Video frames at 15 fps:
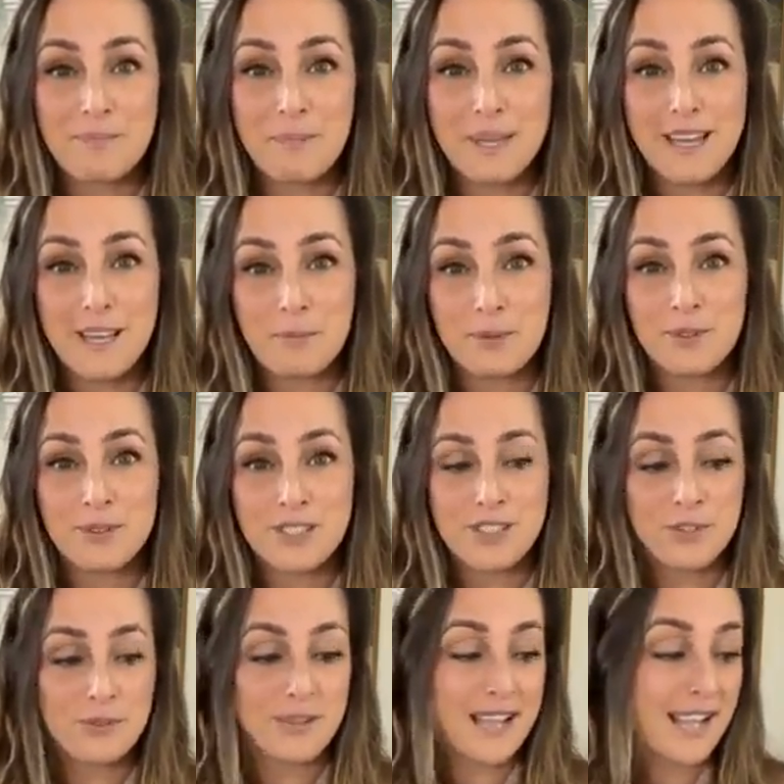be able
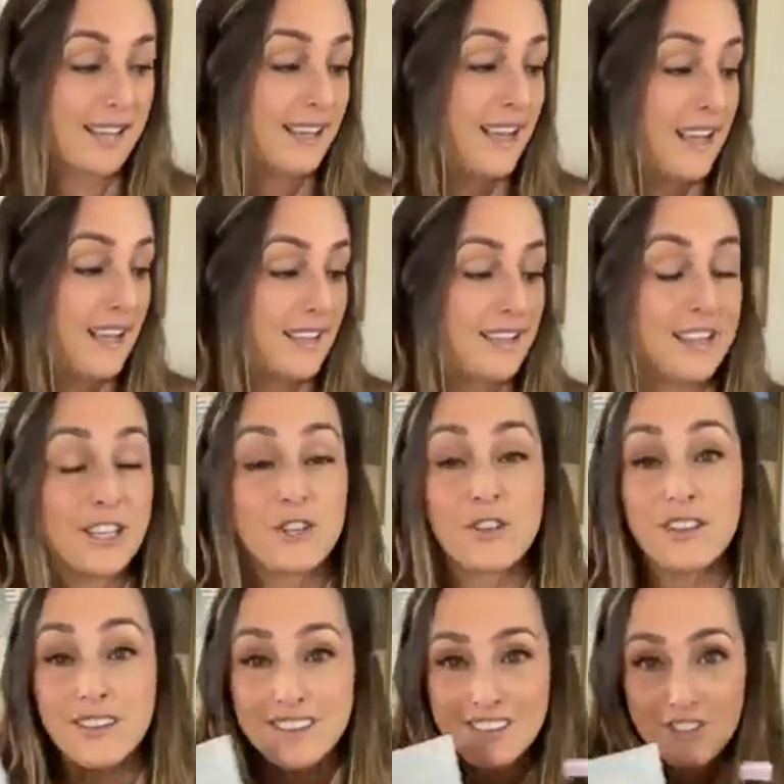to get the
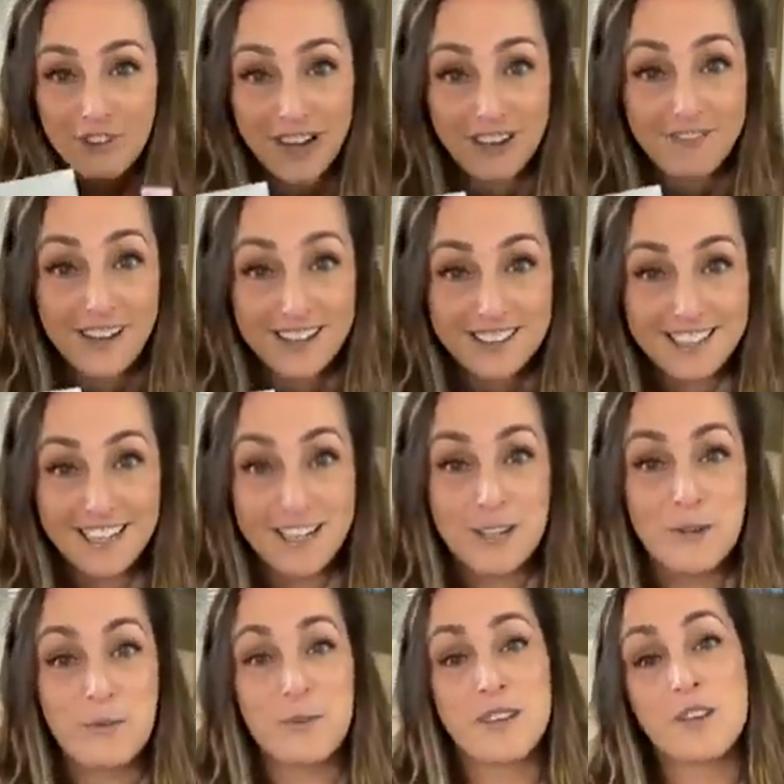
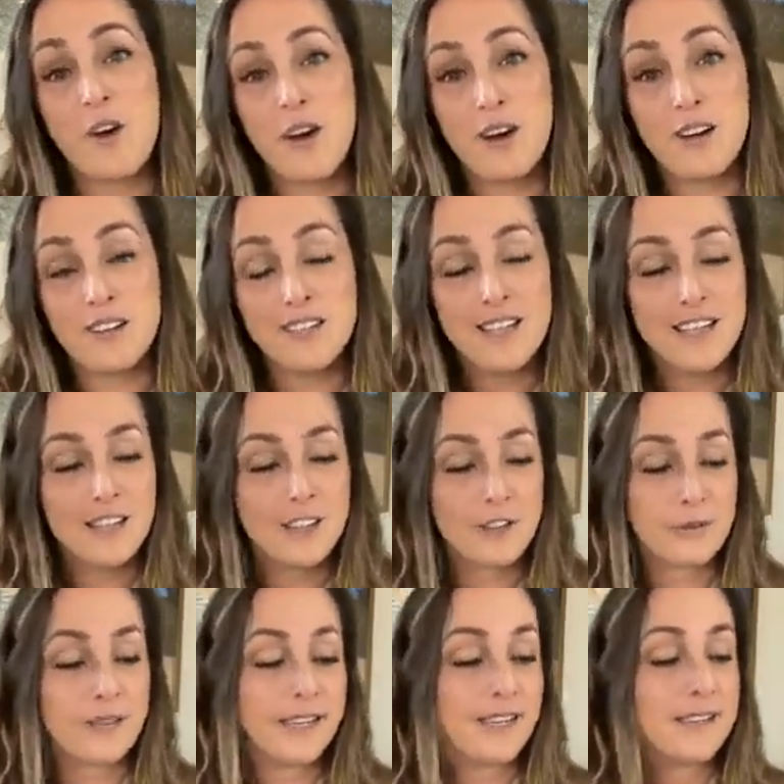trifecta with all
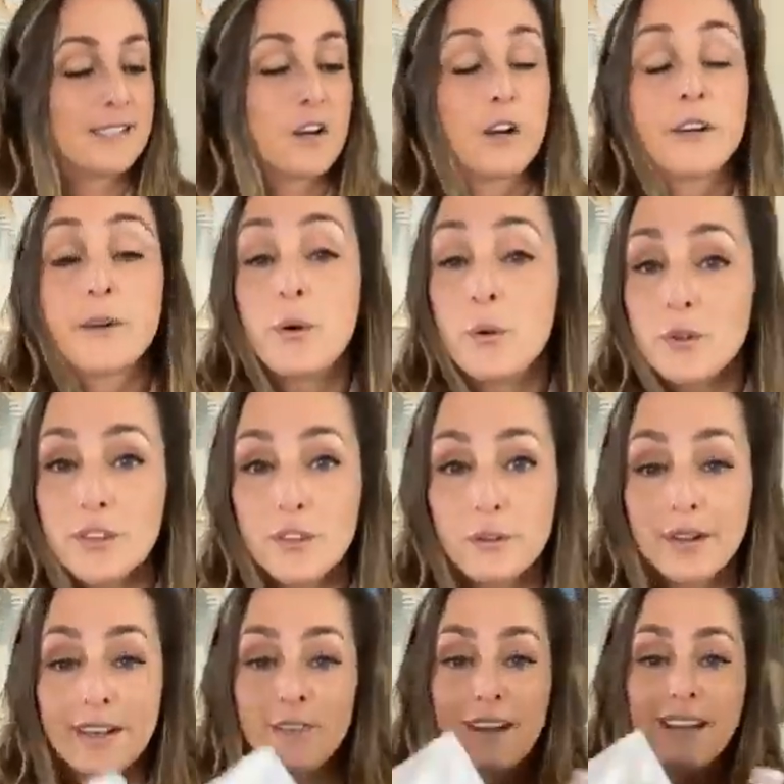3. It's hard to hold
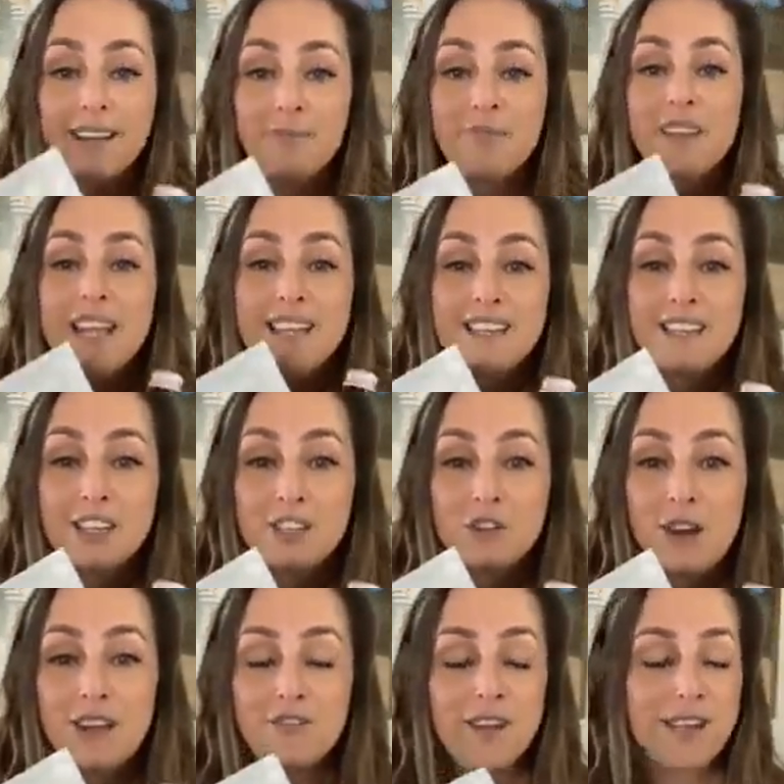3, right? The
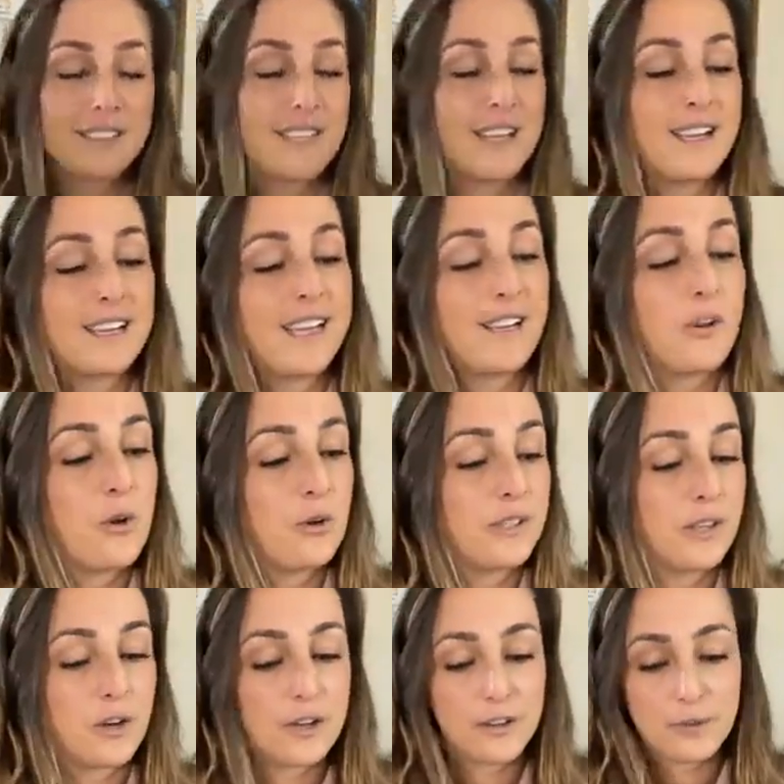trifecta in
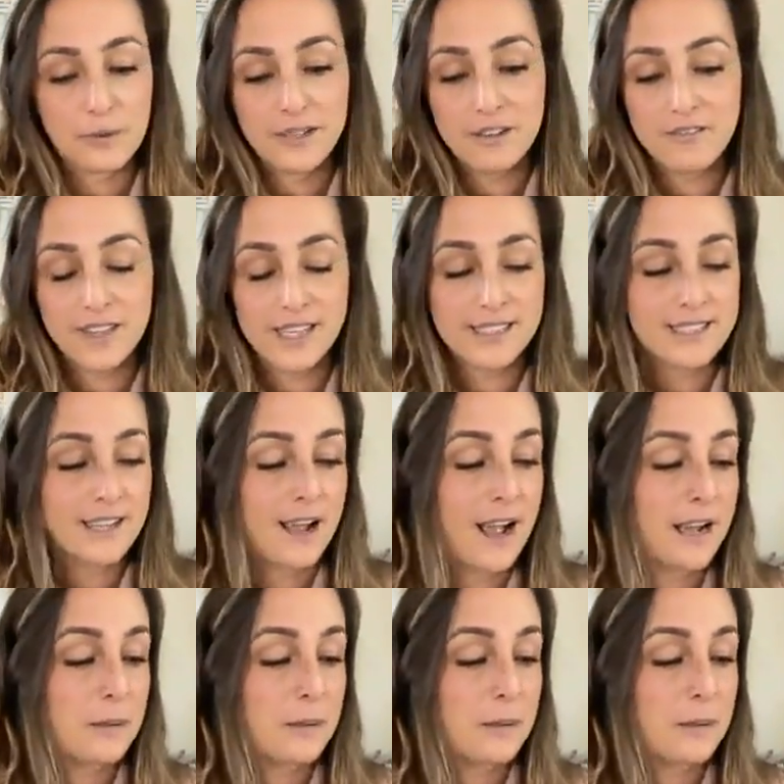holding all 3 of these.